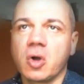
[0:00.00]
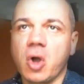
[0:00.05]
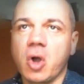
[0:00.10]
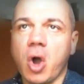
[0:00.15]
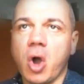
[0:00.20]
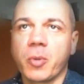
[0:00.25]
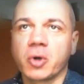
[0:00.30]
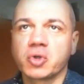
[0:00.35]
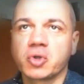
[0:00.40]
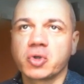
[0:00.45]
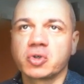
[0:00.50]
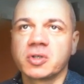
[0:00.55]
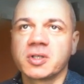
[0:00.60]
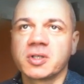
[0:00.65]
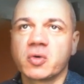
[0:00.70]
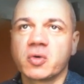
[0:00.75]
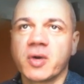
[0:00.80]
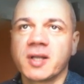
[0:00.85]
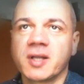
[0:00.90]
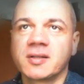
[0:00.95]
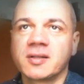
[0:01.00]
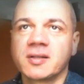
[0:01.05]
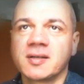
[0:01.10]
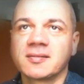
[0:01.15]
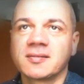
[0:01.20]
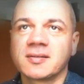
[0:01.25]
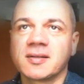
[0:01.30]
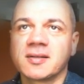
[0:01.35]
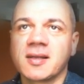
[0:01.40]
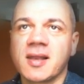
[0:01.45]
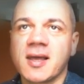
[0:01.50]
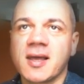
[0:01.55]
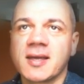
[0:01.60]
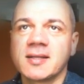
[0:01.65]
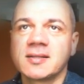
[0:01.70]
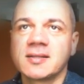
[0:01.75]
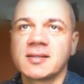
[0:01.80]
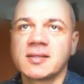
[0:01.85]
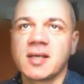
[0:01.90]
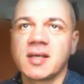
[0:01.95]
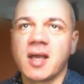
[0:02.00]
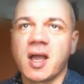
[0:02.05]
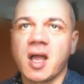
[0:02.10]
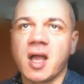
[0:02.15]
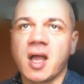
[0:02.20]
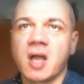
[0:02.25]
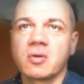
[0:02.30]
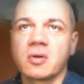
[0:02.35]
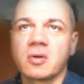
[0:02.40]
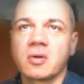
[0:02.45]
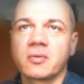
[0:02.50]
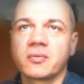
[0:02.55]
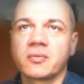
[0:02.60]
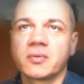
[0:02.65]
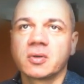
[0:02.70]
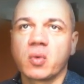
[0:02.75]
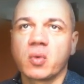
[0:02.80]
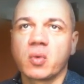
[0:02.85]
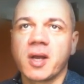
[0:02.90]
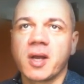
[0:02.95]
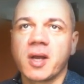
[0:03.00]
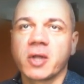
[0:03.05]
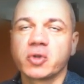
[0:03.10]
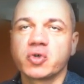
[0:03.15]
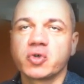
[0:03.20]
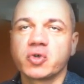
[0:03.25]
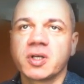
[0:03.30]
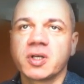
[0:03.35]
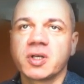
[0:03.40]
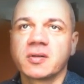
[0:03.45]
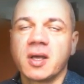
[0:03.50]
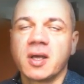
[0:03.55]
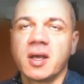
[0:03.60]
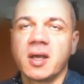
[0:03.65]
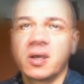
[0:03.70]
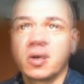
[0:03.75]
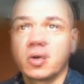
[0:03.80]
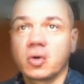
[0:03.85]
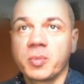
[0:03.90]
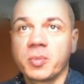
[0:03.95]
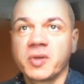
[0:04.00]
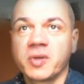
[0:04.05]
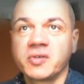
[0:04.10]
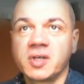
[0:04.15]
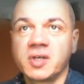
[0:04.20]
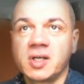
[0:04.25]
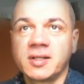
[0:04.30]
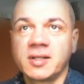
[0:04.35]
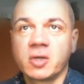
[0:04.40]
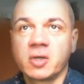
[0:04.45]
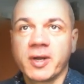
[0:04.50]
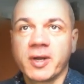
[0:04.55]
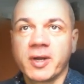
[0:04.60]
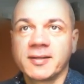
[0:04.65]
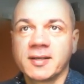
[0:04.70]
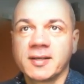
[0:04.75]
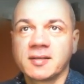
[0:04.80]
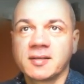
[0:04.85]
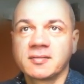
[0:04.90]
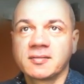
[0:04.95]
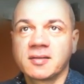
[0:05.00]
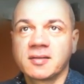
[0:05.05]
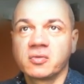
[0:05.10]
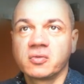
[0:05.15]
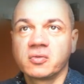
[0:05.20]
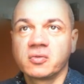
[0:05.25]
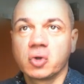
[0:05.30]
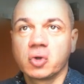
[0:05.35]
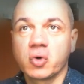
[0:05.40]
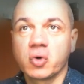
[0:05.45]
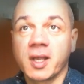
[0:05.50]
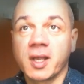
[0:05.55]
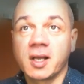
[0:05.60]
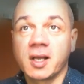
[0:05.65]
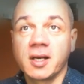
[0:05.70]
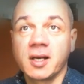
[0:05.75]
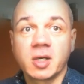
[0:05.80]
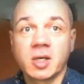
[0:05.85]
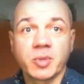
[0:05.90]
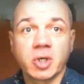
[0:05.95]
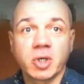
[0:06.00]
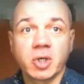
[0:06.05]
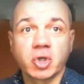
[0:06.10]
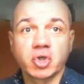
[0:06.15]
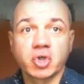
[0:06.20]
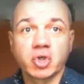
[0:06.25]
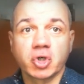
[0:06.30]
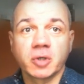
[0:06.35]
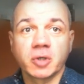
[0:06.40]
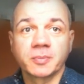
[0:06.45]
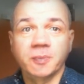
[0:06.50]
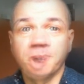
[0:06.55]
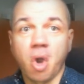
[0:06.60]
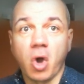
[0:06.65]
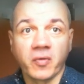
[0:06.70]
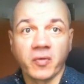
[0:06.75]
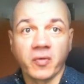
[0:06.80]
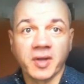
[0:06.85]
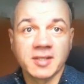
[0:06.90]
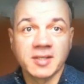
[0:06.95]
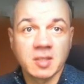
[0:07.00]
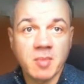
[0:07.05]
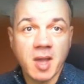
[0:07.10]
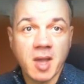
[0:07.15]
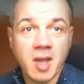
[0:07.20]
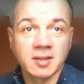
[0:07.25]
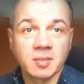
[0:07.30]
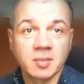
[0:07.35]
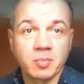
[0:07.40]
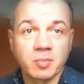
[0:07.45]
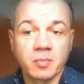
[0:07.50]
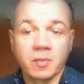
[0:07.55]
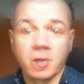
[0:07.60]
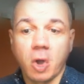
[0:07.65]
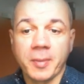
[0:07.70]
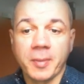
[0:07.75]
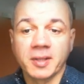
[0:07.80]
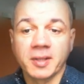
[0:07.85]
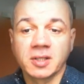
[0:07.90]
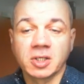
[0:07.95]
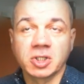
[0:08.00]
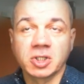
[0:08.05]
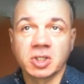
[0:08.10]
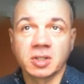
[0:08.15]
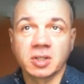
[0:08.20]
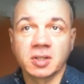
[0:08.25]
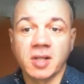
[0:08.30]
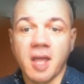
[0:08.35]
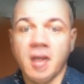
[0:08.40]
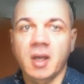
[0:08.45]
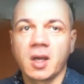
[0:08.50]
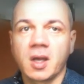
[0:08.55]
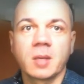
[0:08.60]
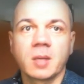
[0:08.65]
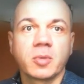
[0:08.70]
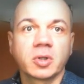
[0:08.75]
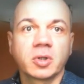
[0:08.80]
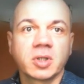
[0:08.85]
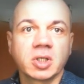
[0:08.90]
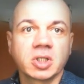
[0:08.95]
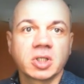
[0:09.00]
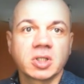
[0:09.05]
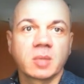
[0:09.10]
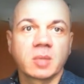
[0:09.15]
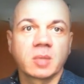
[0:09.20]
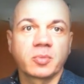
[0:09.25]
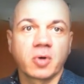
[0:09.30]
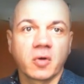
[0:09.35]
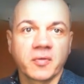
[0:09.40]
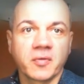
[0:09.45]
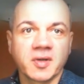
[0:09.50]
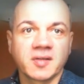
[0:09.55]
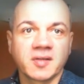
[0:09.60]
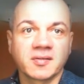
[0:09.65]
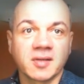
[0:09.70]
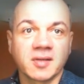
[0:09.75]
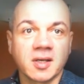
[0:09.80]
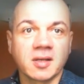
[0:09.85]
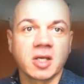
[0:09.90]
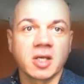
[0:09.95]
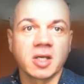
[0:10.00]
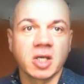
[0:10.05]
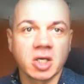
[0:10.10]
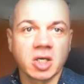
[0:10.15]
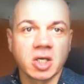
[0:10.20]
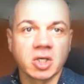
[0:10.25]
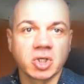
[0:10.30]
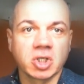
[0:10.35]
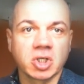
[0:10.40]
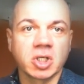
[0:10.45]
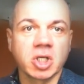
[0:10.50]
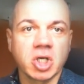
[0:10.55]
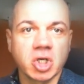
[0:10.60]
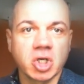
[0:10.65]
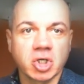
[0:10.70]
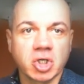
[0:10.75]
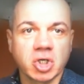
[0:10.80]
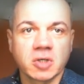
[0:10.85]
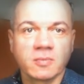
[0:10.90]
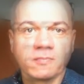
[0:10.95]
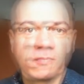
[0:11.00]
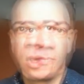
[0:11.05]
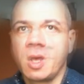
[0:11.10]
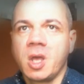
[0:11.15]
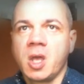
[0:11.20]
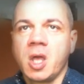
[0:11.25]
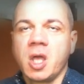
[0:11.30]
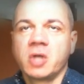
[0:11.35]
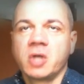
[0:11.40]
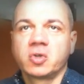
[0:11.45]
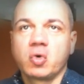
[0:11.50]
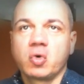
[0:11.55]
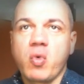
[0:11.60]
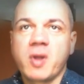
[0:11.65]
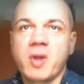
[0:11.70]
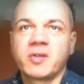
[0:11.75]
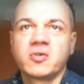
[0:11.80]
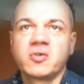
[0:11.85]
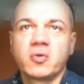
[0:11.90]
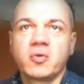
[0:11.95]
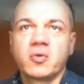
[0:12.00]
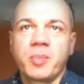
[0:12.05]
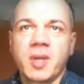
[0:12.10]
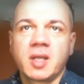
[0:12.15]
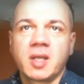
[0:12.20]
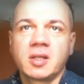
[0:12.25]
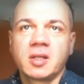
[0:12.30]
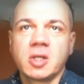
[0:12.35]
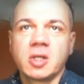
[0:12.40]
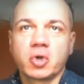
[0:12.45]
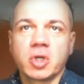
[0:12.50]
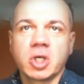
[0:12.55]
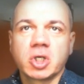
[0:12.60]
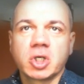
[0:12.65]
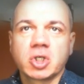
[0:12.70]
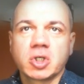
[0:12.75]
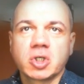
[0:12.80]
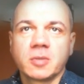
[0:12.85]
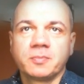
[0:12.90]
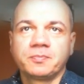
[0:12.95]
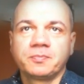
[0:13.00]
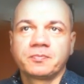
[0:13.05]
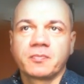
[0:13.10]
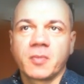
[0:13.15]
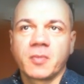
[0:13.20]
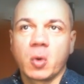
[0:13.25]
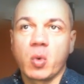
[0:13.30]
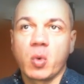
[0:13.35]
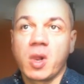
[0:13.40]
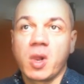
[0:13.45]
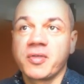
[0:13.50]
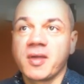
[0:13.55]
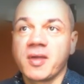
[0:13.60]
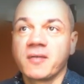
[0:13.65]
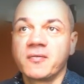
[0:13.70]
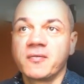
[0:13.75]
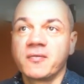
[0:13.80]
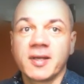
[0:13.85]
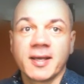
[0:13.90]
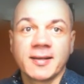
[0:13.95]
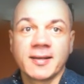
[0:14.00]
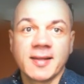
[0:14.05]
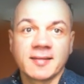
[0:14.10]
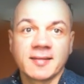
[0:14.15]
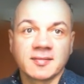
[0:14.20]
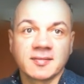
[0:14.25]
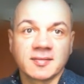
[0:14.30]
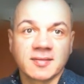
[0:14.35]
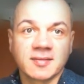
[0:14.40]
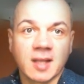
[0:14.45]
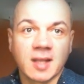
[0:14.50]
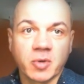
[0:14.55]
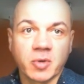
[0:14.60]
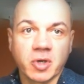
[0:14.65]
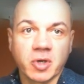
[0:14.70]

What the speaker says: opportunity ratings 90 out of 100. So basically the ratings gives you a clear picture of a demand, competition, and potential profits in each niche. So once you pick your niche, Wealthy Affiliate doesn't stop